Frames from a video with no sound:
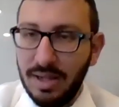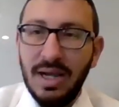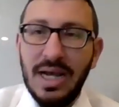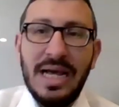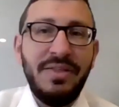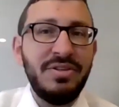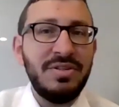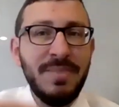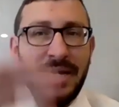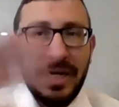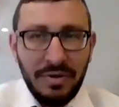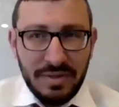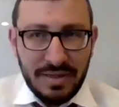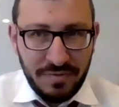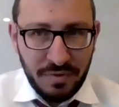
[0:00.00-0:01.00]
And there's many
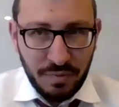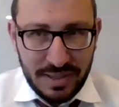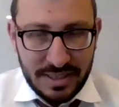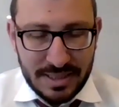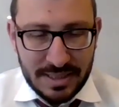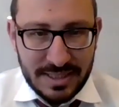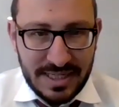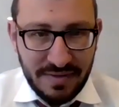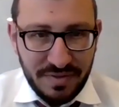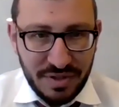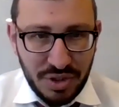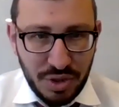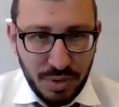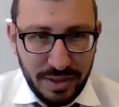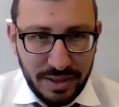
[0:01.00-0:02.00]
different reasons given
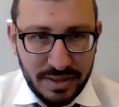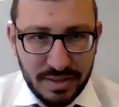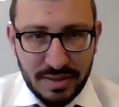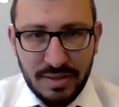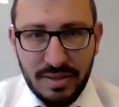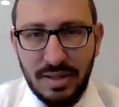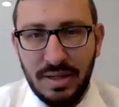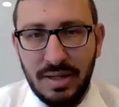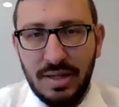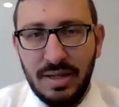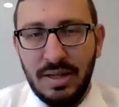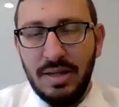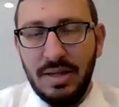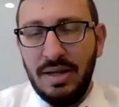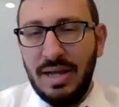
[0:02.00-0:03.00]
to it
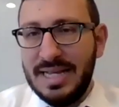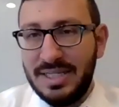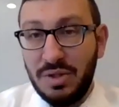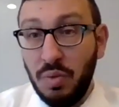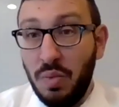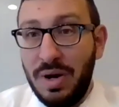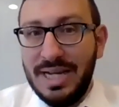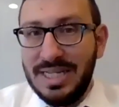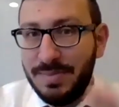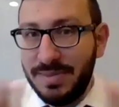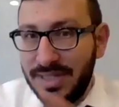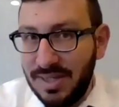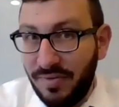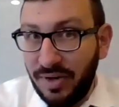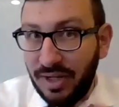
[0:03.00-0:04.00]
as to why
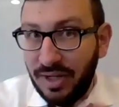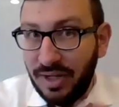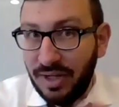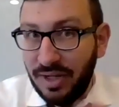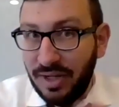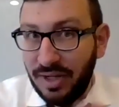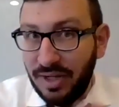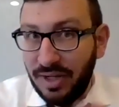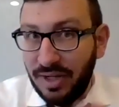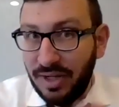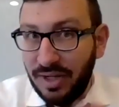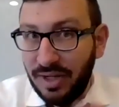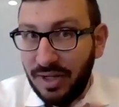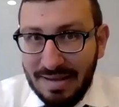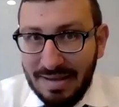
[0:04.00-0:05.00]
specifically on this
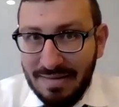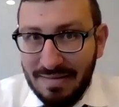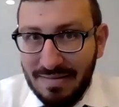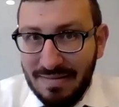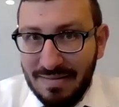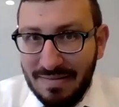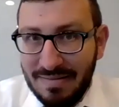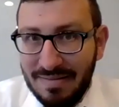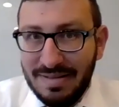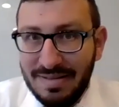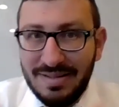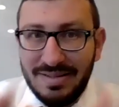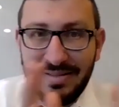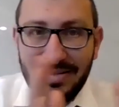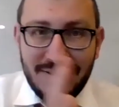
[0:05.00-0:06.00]
day
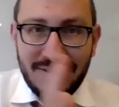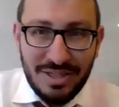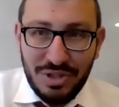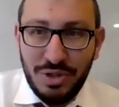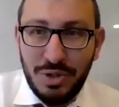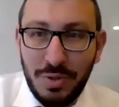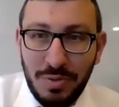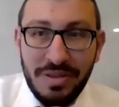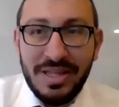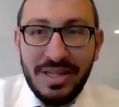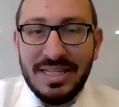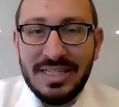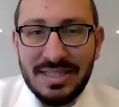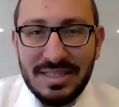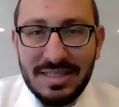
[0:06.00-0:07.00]
to do
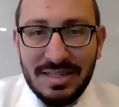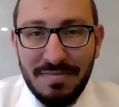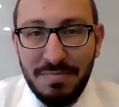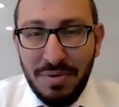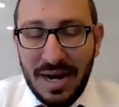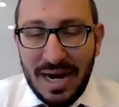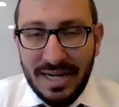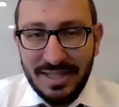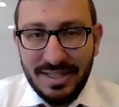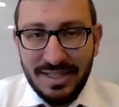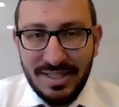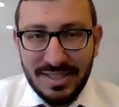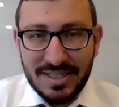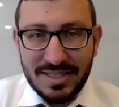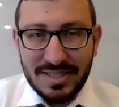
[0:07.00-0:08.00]
this
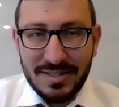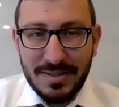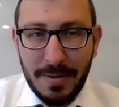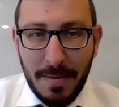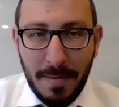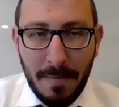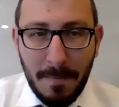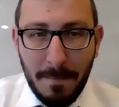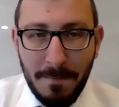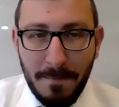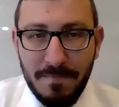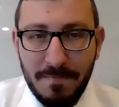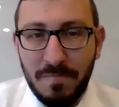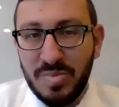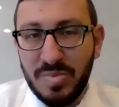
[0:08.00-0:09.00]
practice.
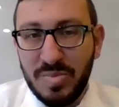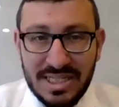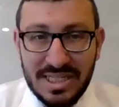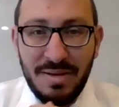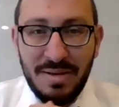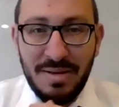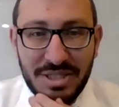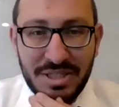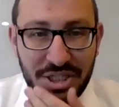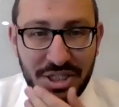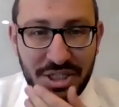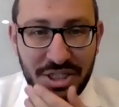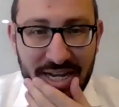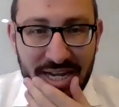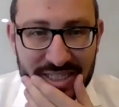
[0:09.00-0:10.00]
Some
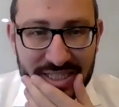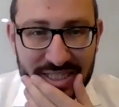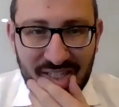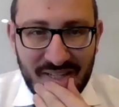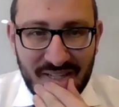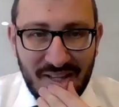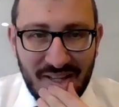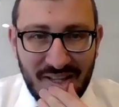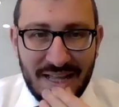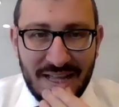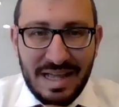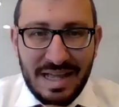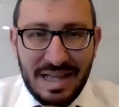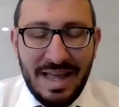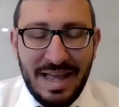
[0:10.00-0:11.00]
suggest
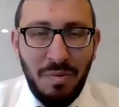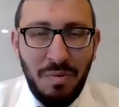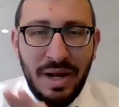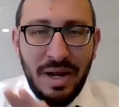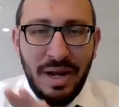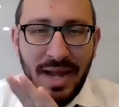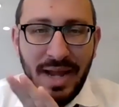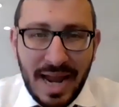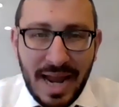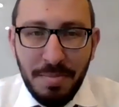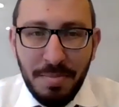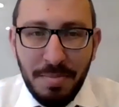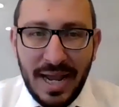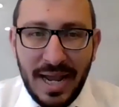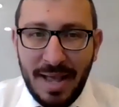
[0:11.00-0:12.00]
that when
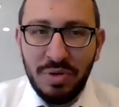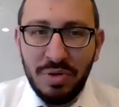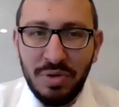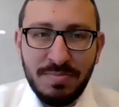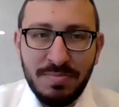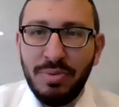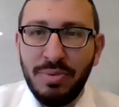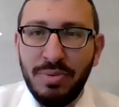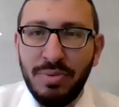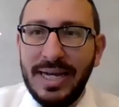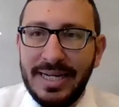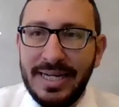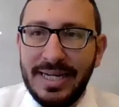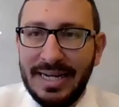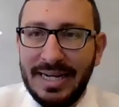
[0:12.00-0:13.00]
Abraham was
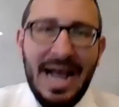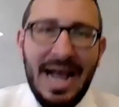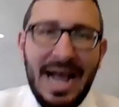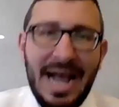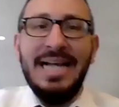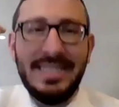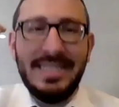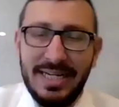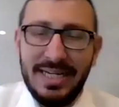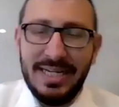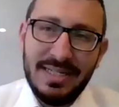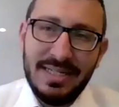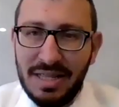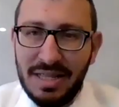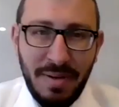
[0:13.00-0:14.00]
bringing Isaac to
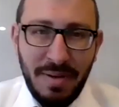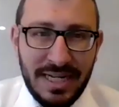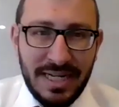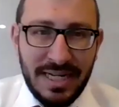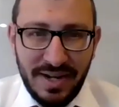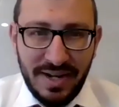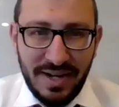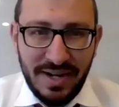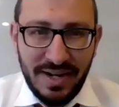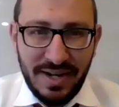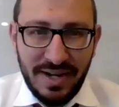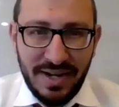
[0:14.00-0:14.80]
the Binding of Isaac,